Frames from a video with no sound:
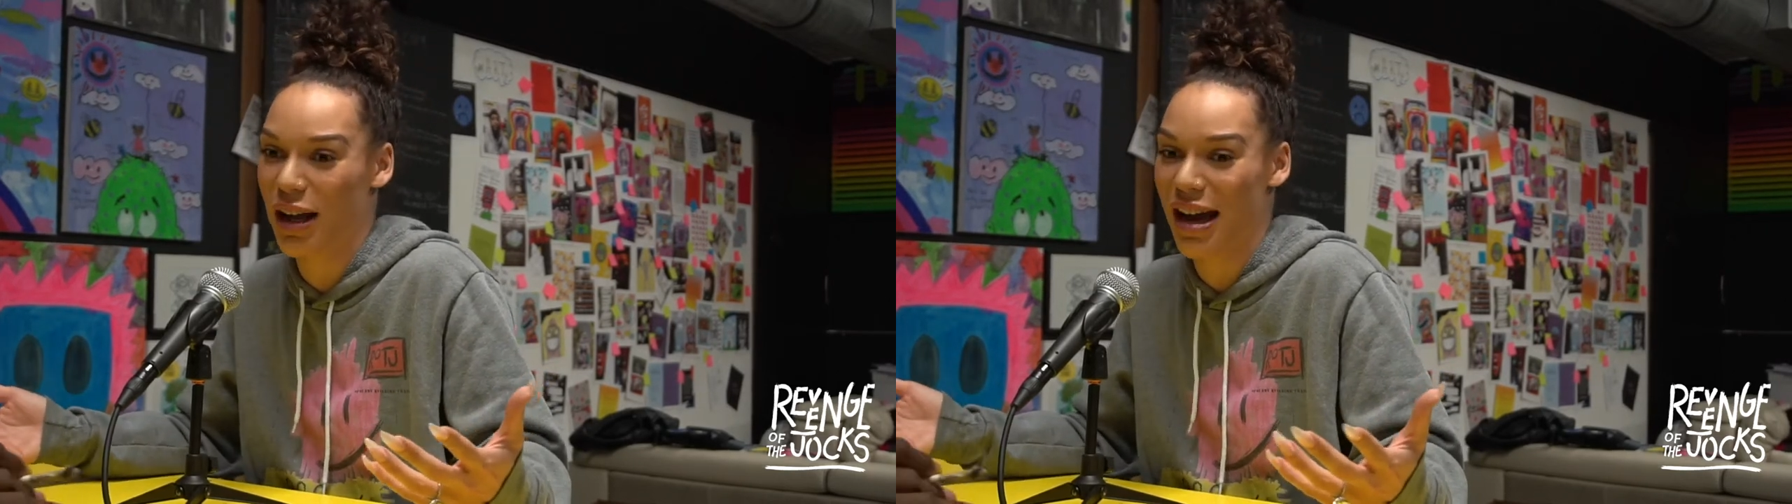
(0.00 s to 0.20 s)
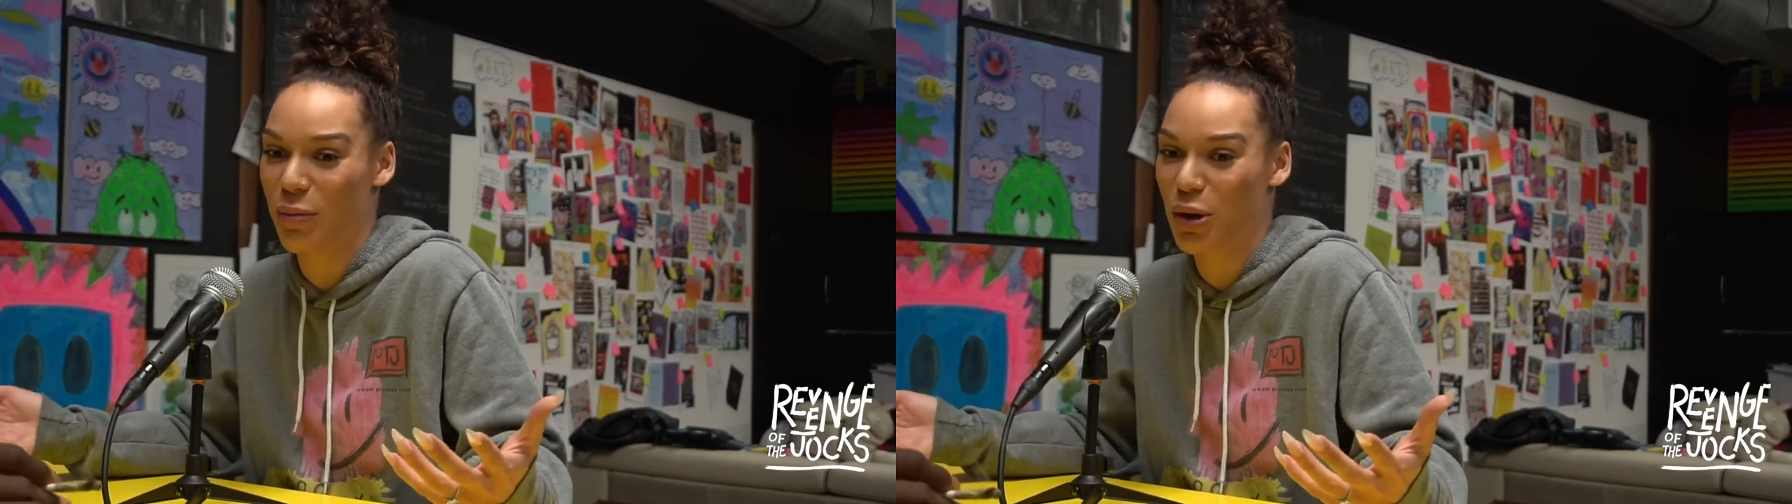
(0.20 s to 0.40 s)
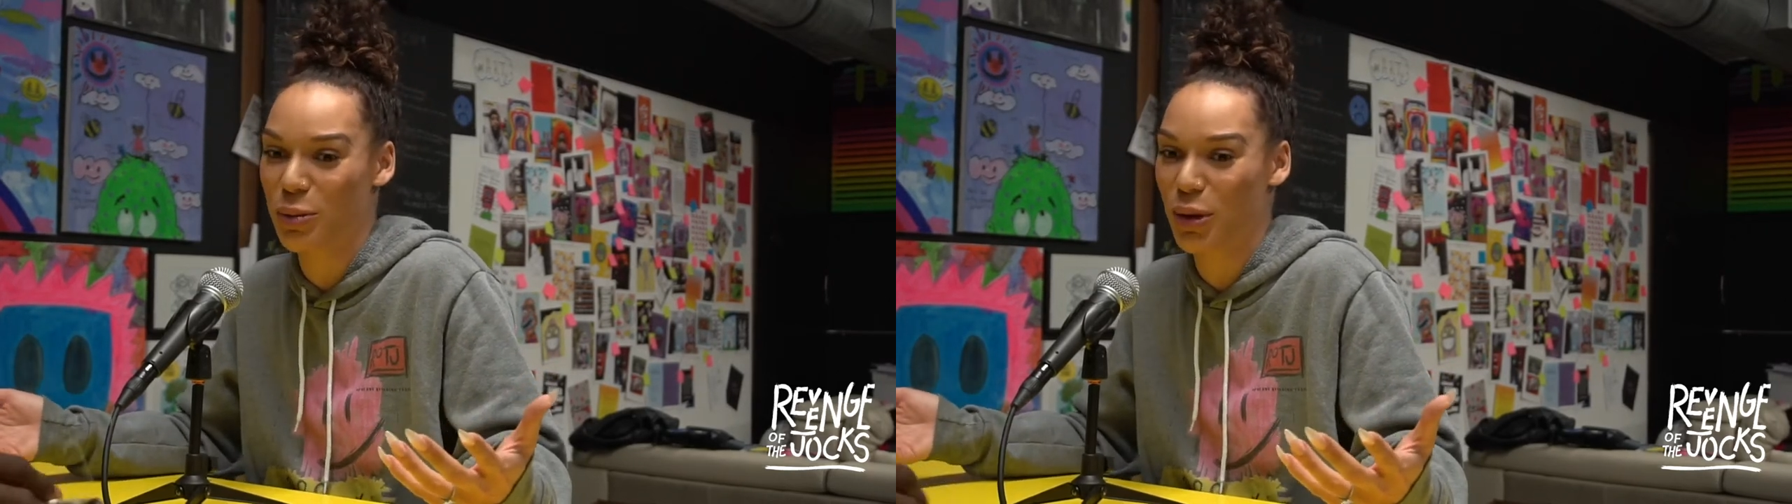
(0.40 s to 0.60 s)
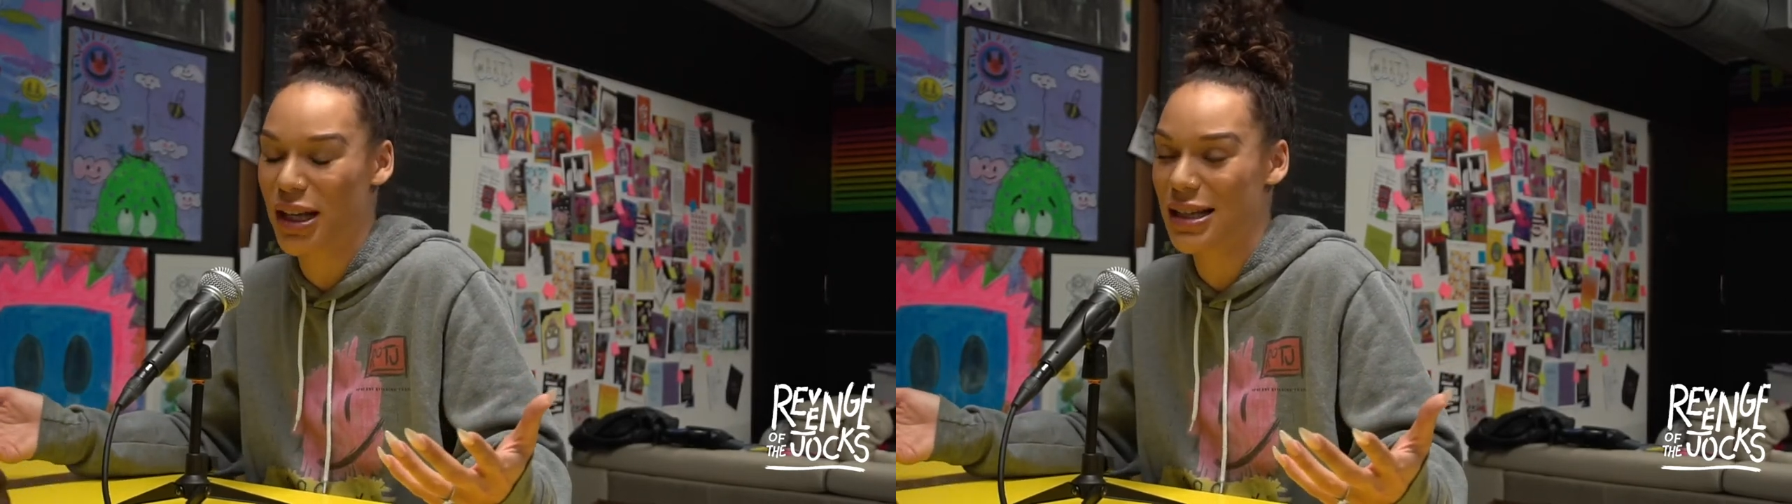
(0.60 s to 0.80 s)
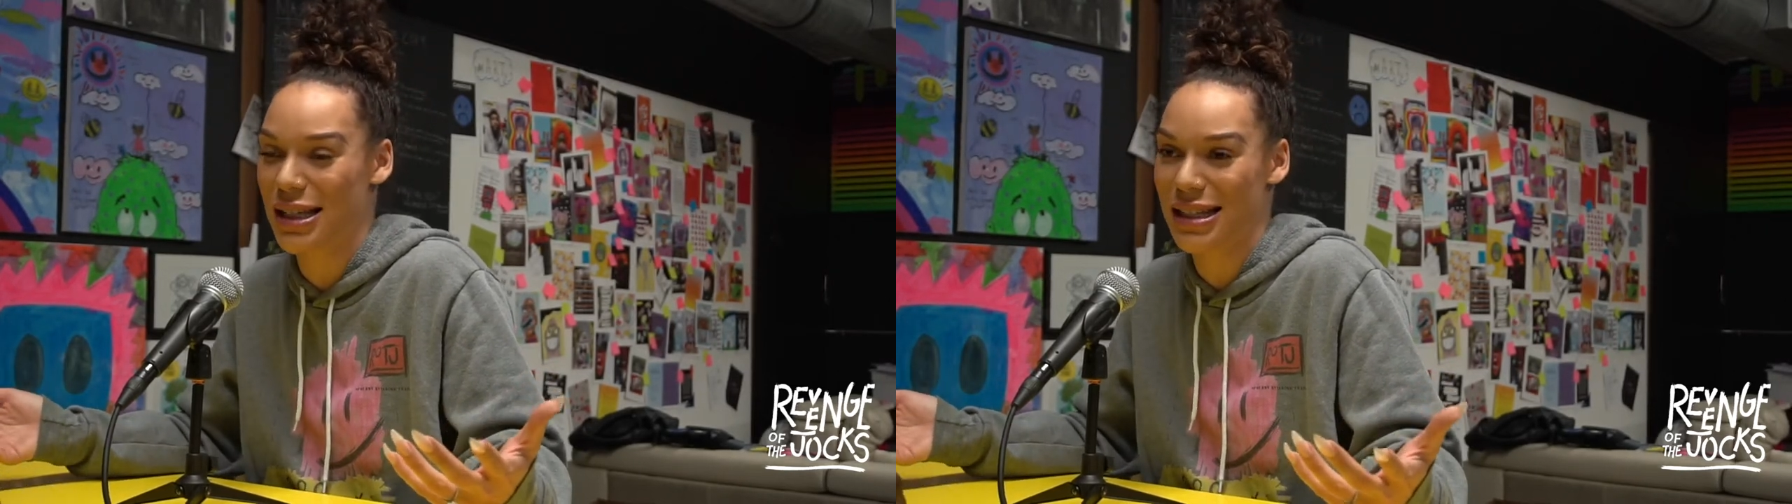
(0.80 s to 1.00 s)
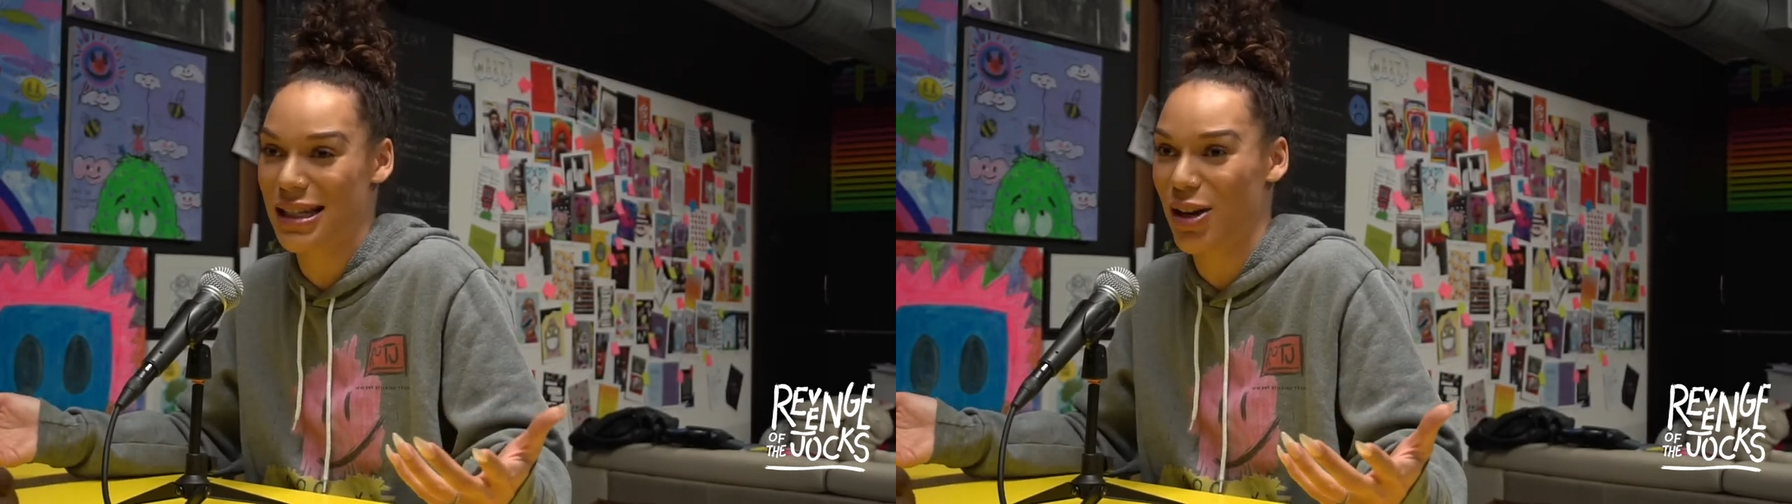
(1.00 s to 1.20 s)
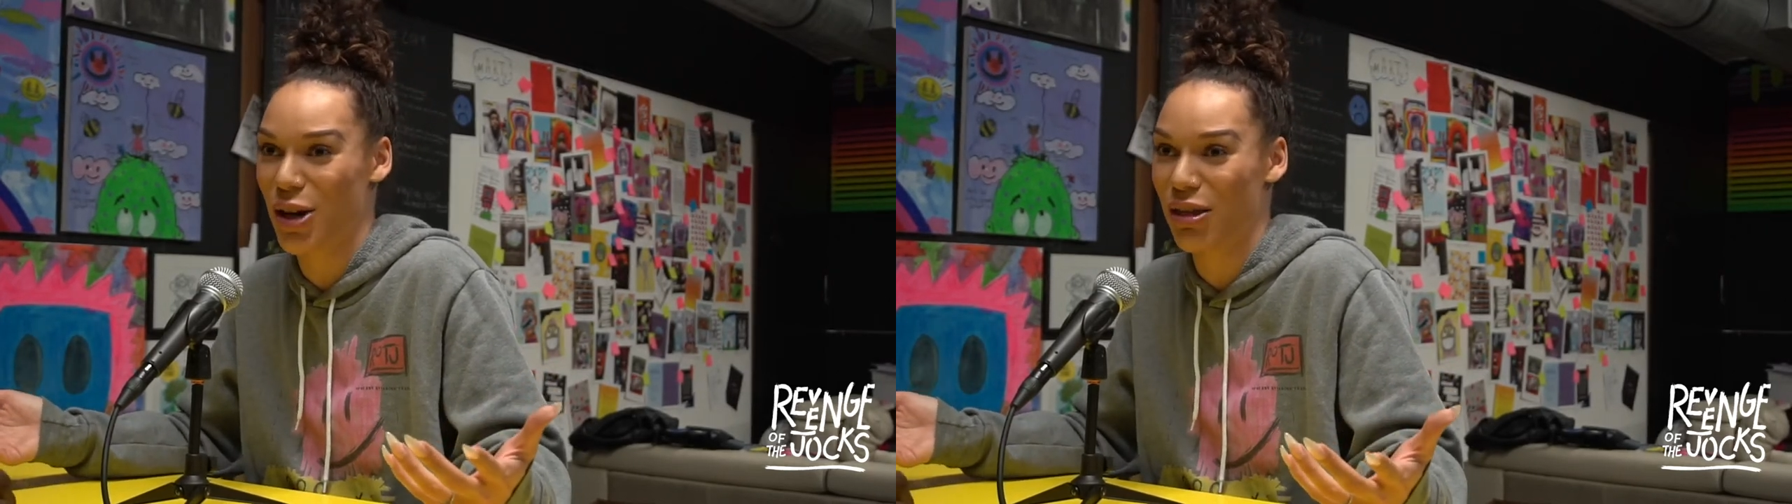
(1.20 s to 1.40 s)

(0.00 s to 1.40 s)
to have multiple kids. That's not our